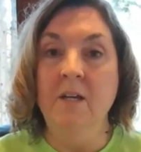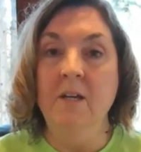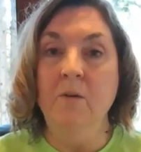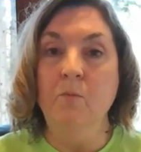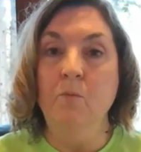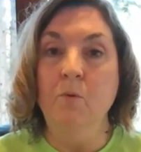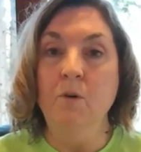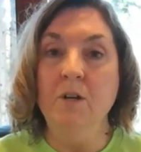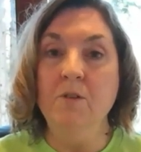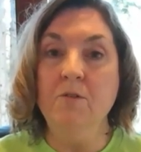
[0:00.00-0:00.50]

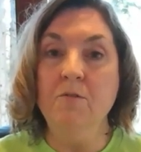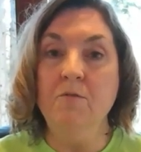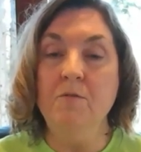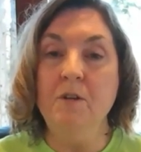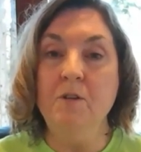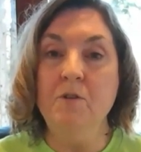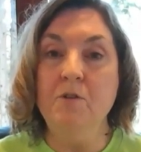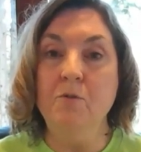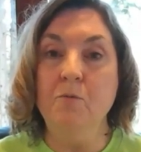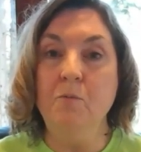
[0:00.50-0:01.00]
One other
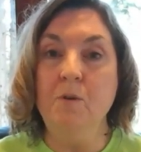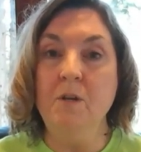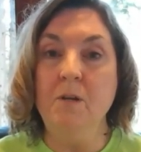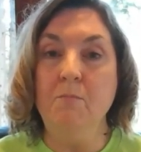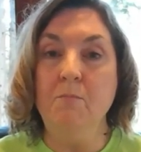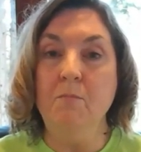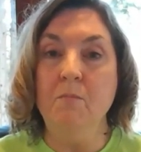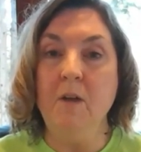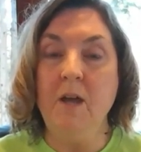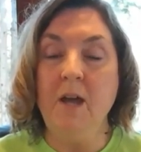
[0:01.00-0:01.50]
feature we
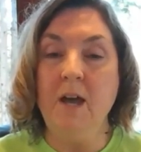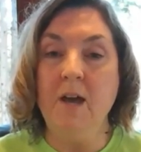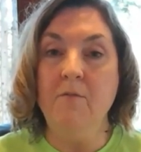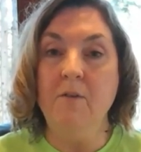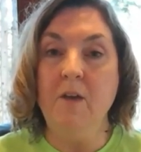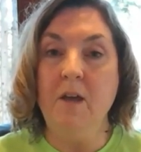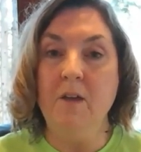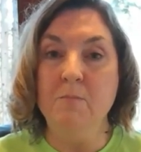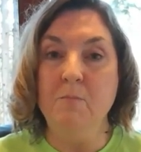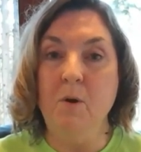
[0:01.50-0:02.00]
have
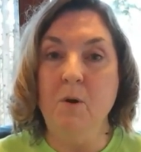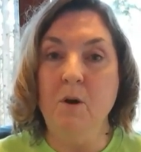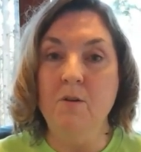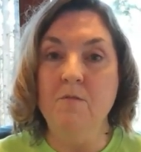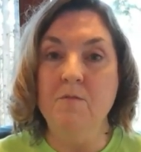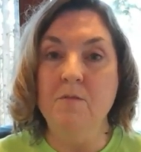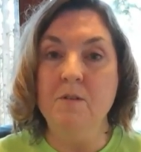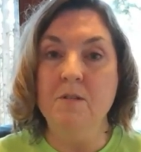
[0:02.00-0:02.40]
as part of this